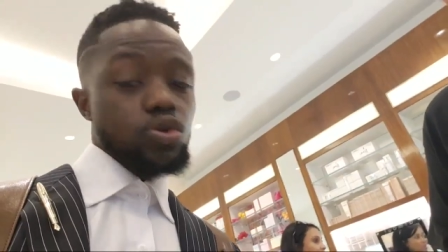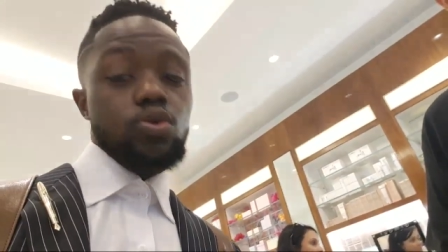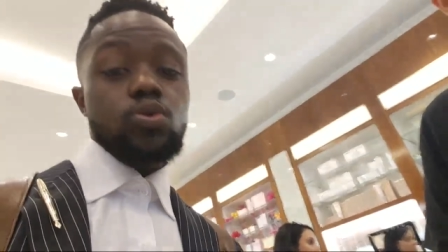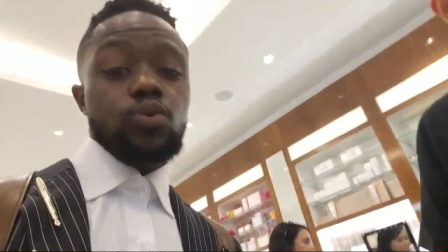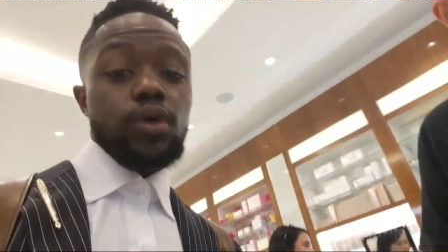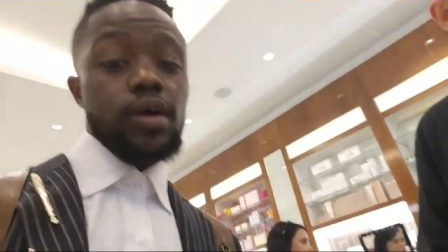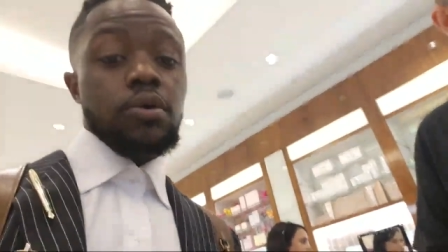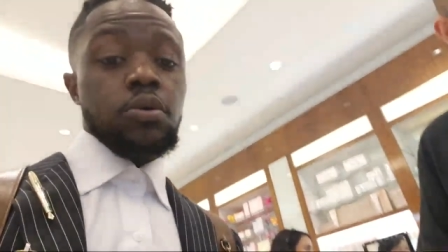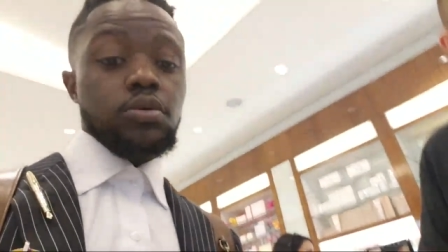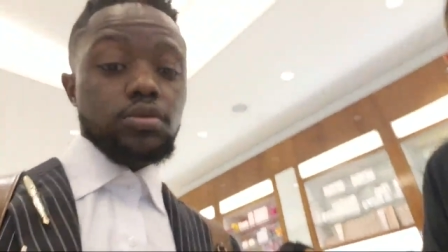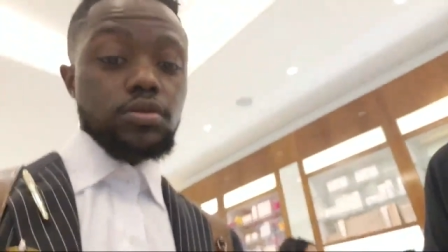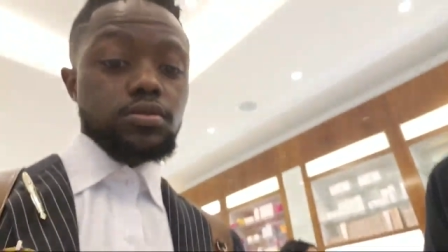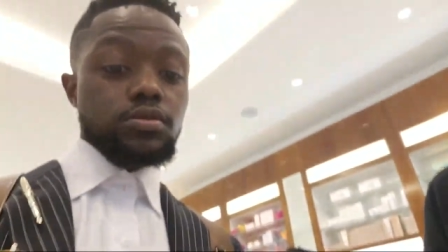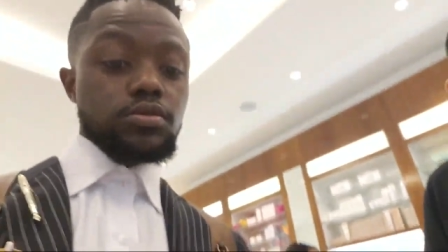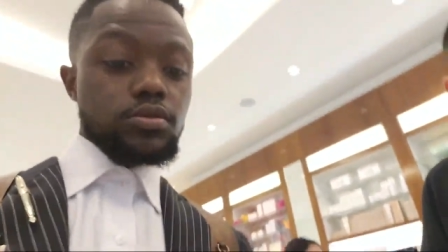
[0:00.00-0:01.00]
Wow.
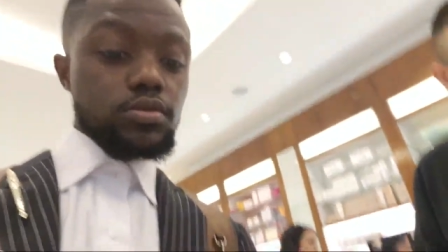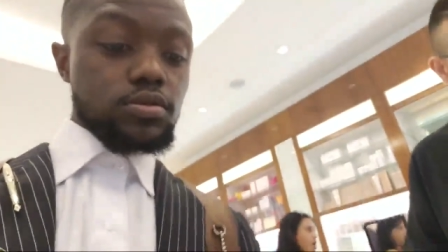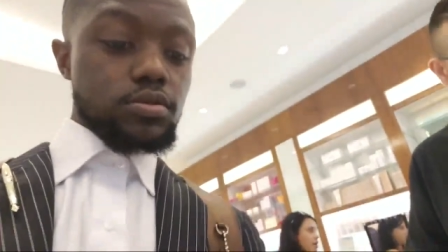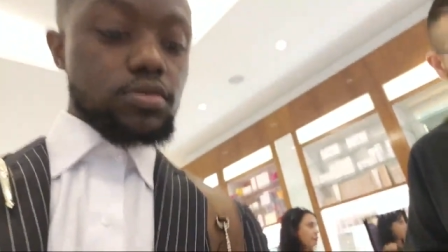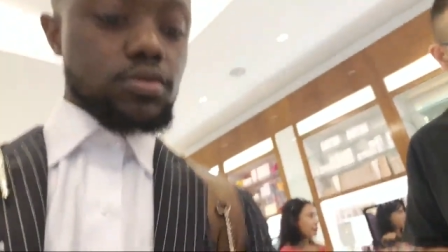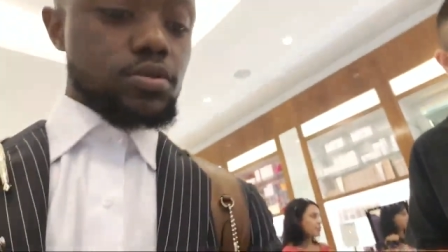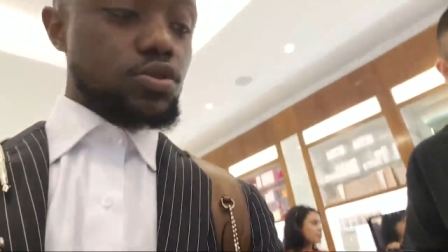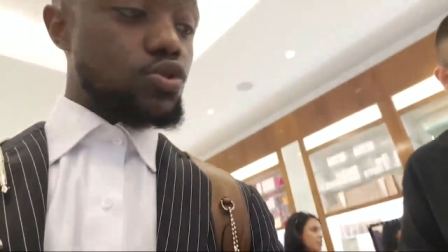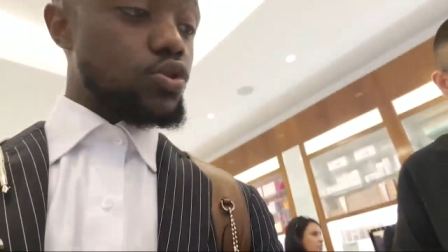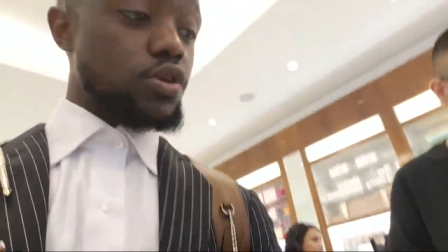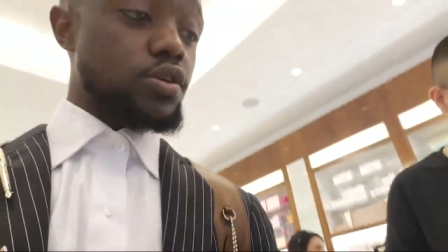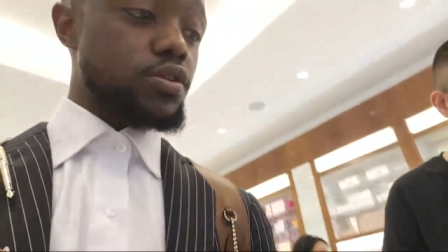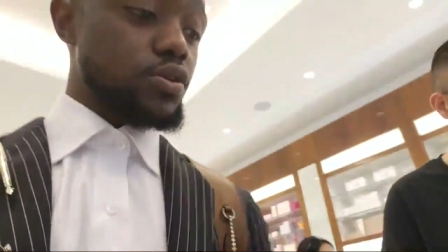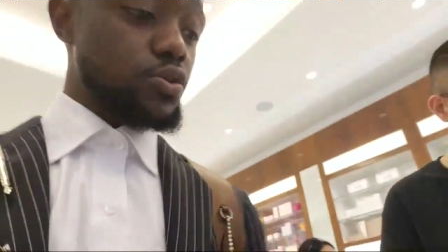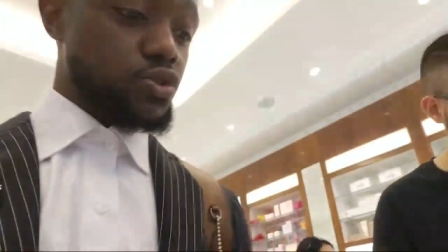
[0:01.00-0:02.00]
It's crazy. You
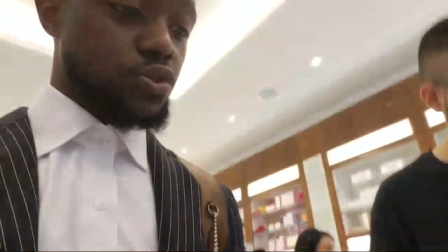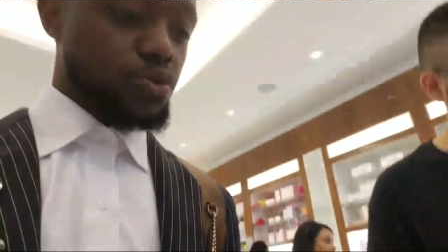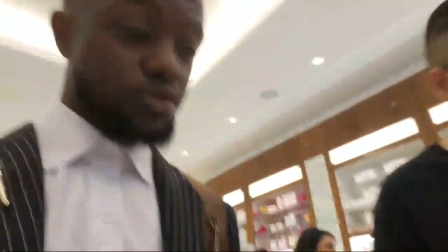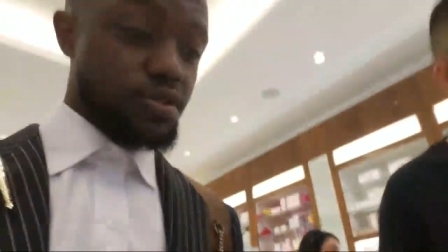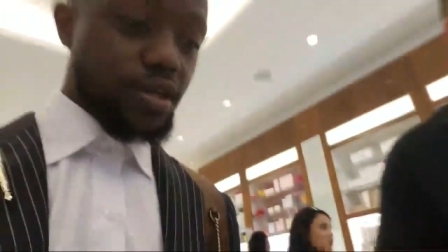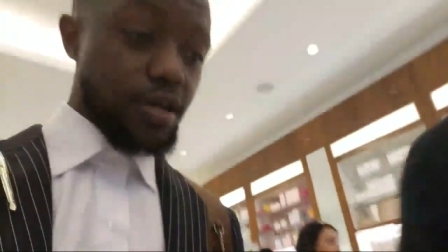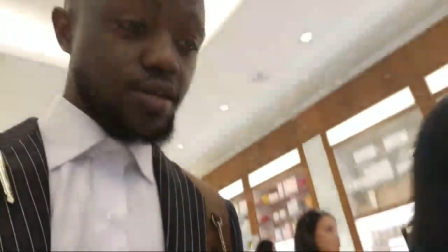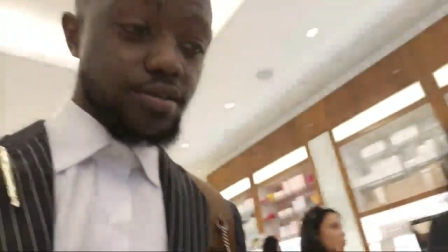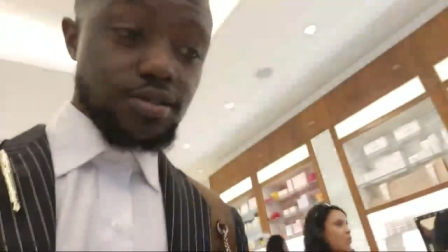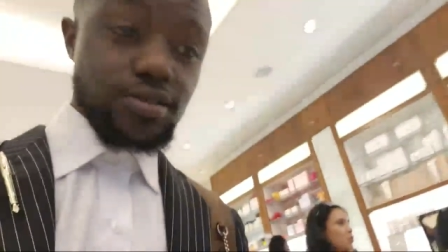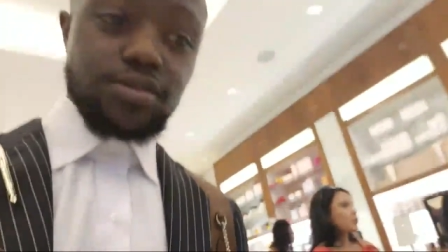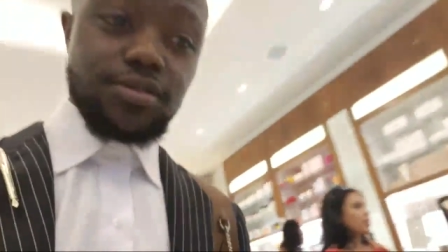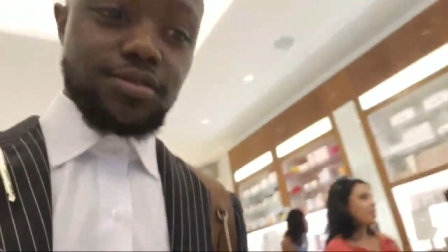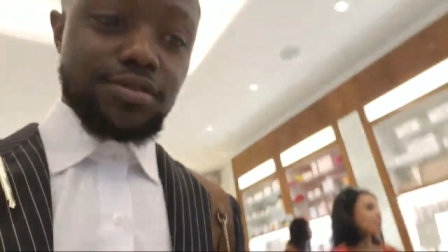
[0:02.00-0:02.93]
heard those notes, guys?